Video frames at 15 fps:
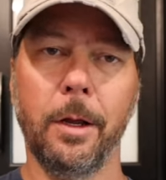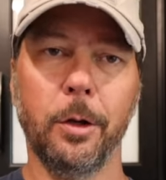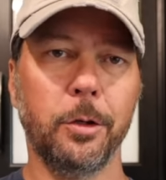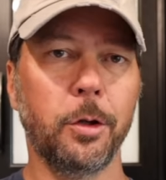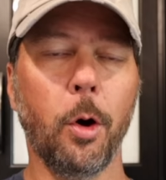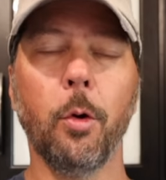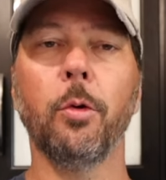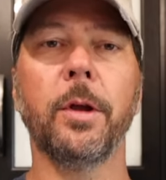
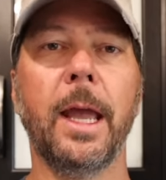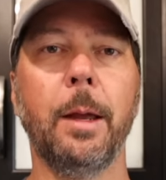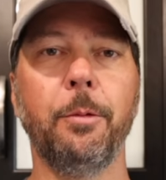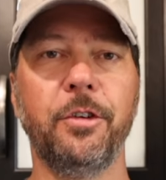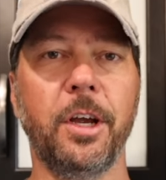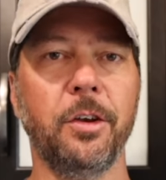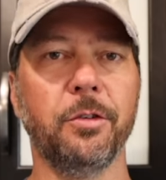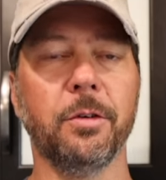total game
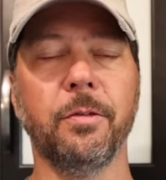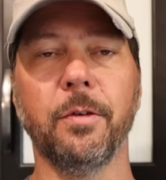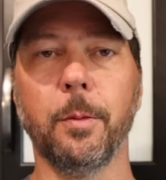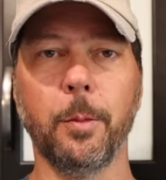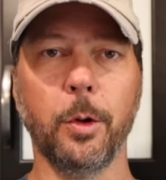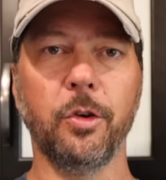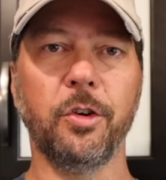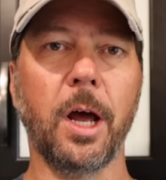changer for
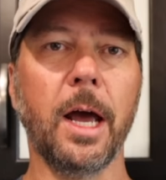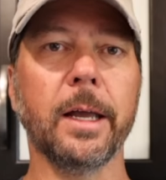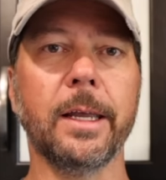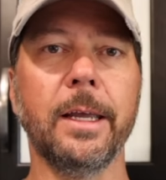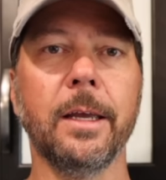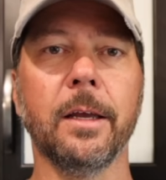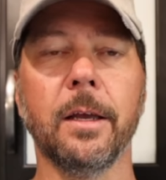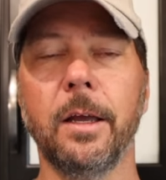mooch
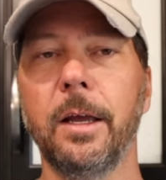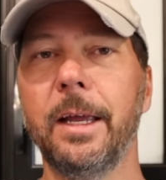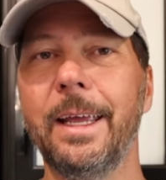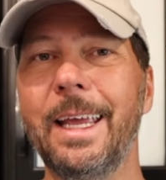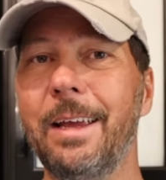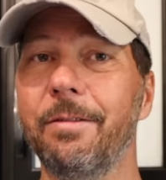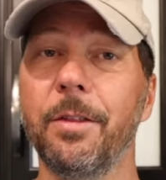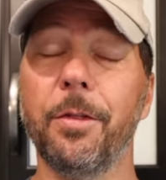docking,
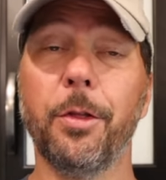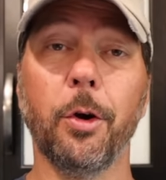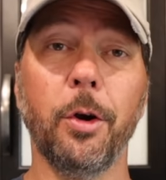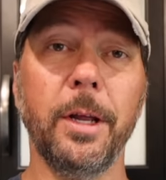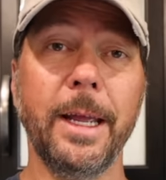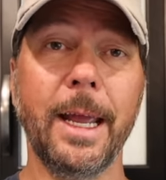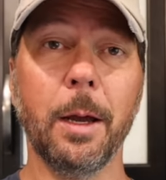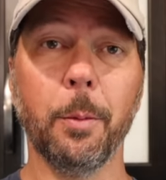even
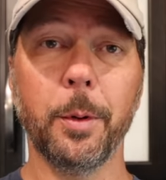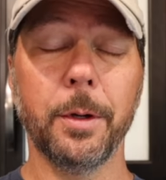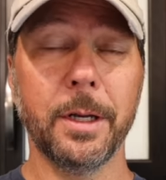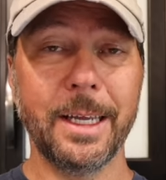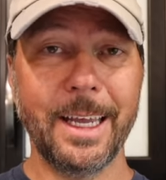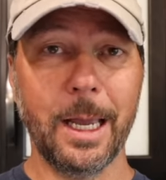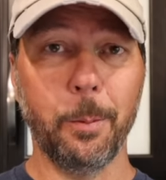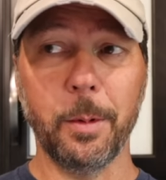30 amp
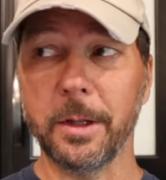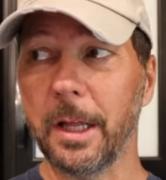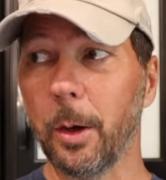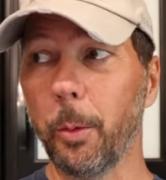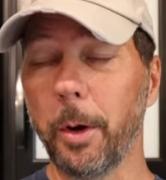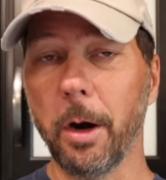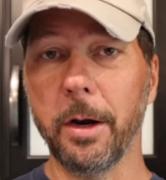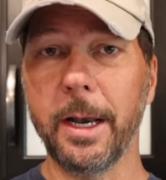camping
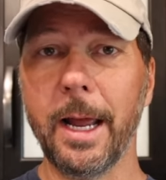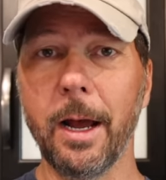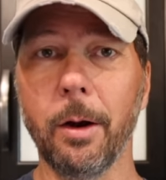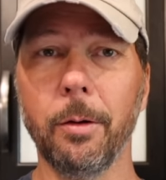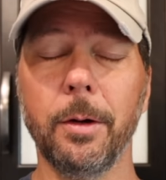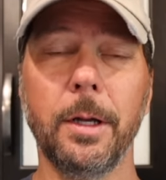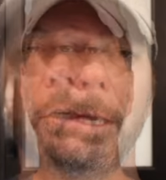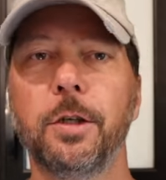like we are
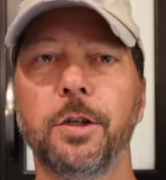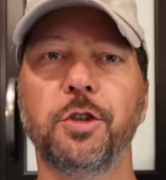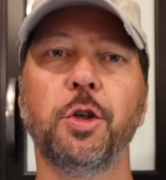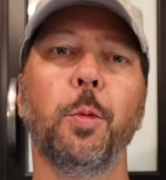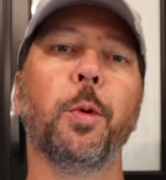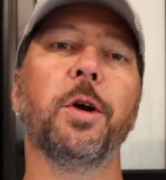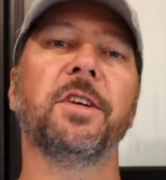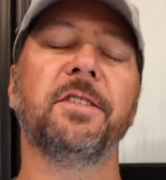now.
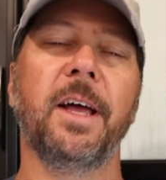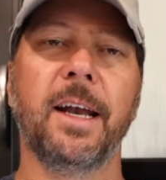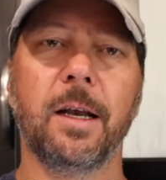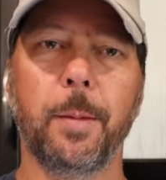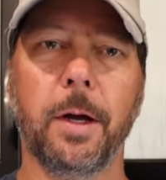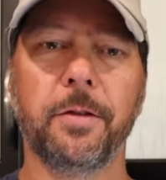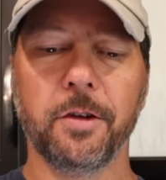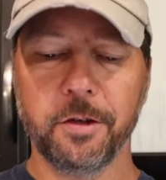Super excited
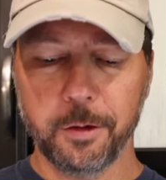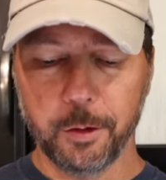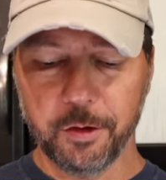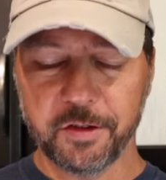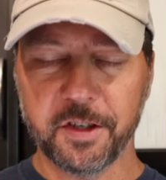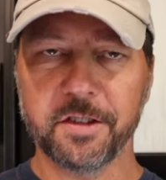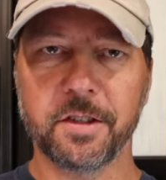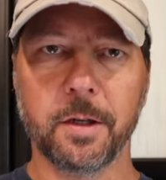about this new
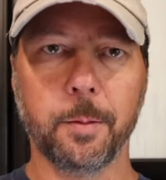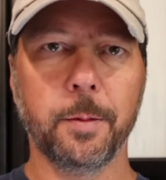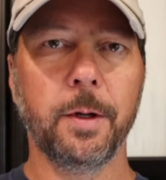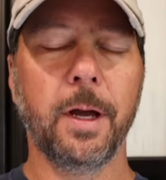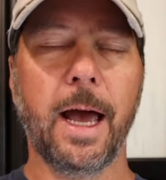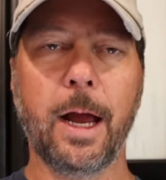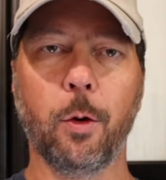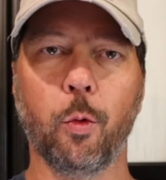system.
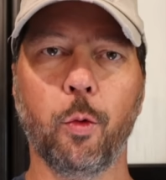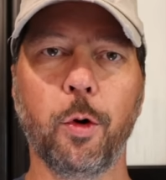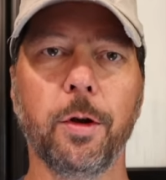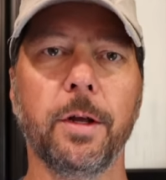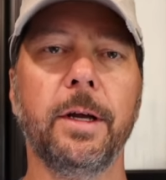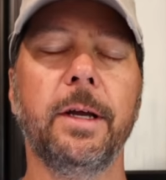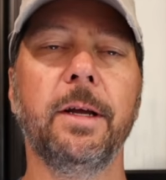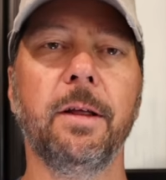I
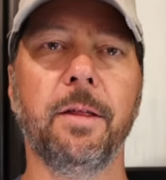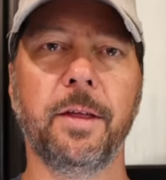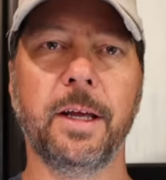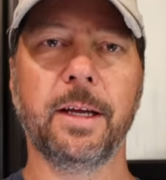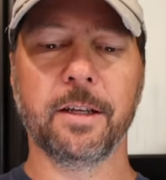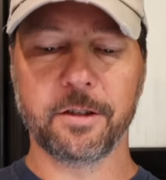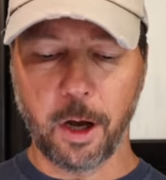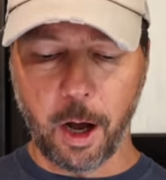really
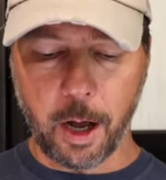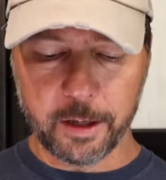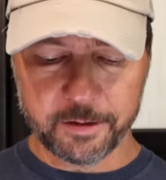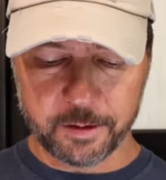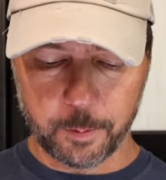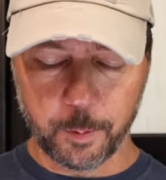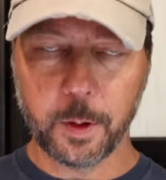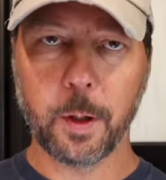think it's
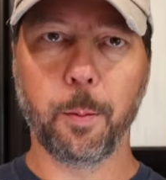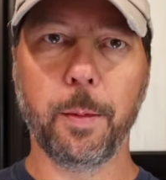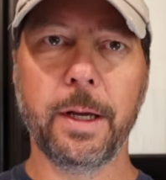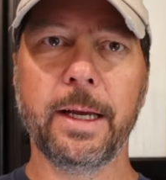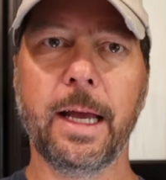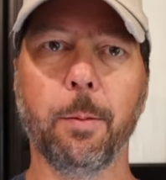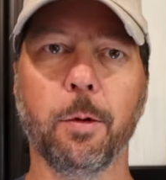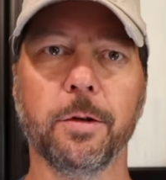awesome
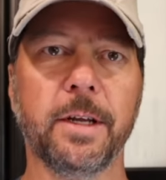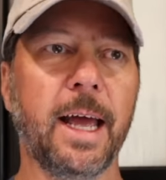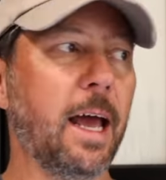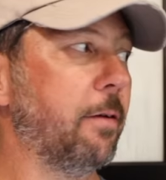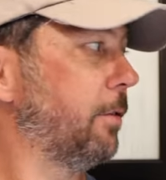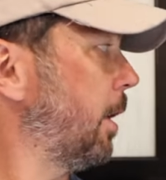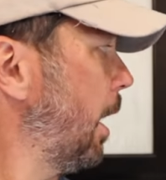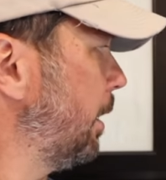being able to
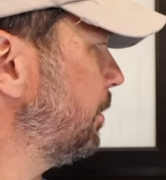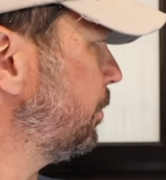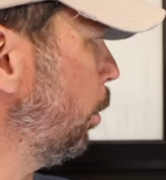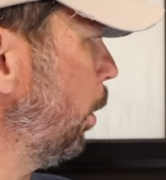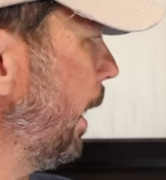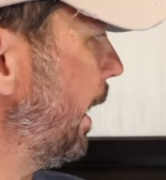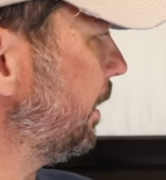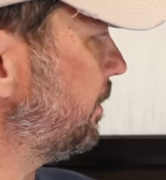have
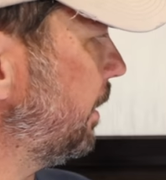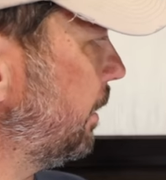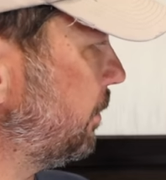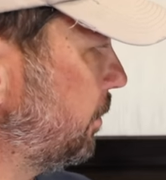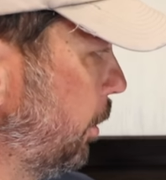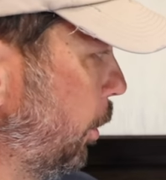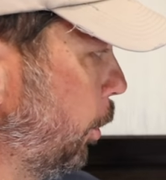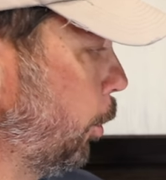console
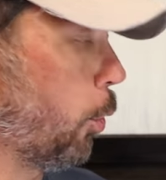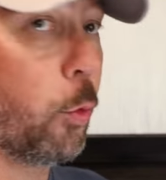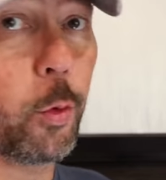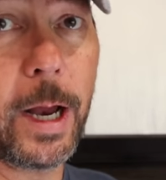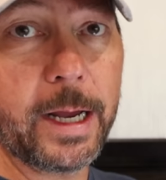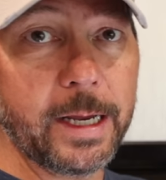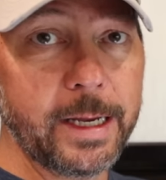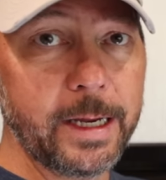access
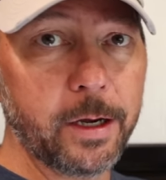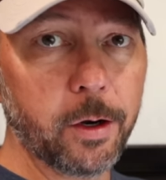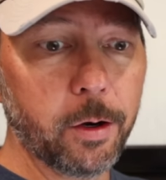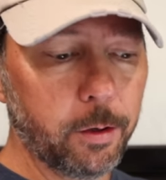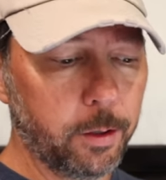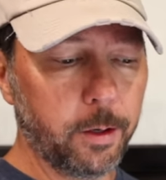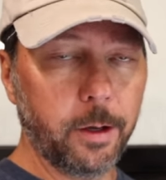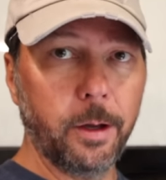right
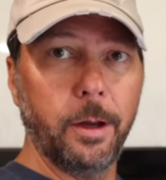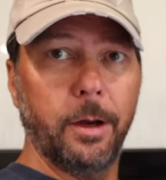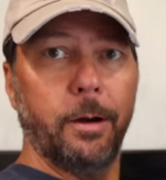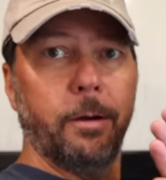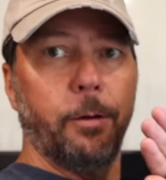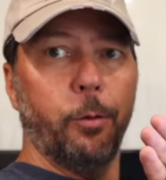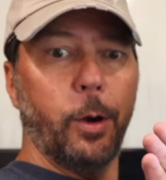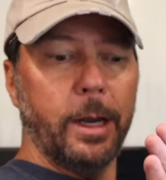here,
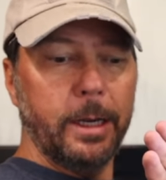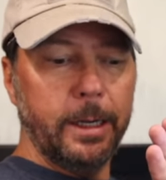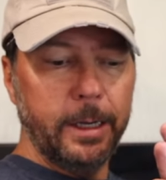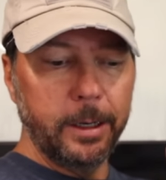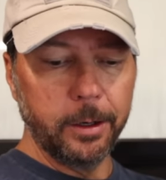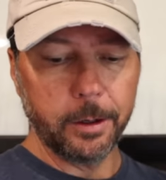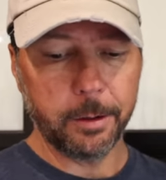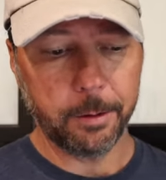right
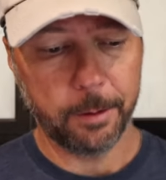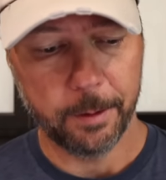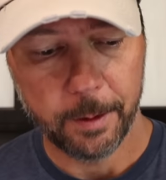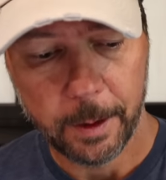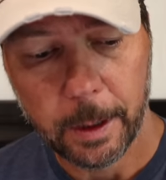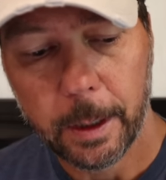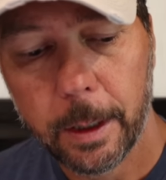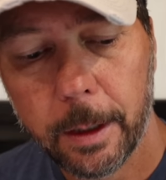here,
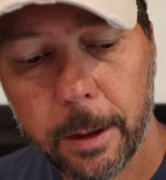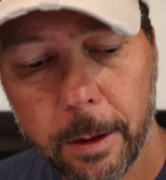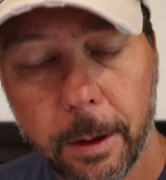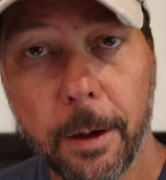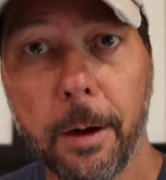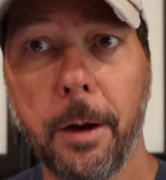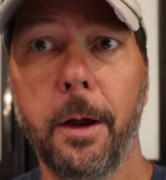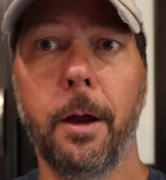
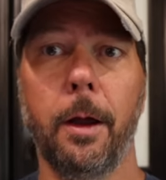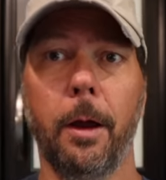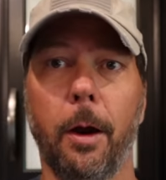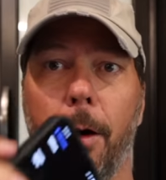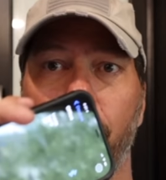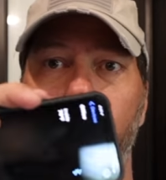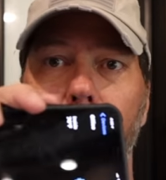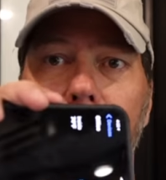
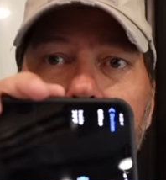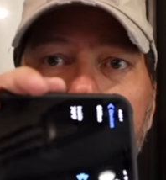right